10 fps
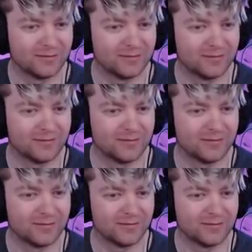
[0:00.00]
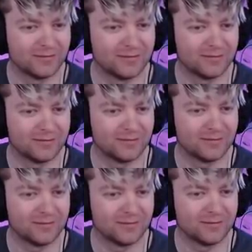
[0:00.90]

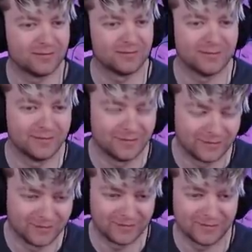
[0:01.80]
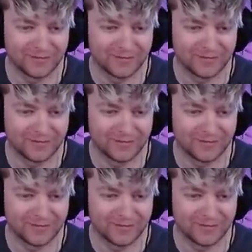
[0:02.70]
(not speaking)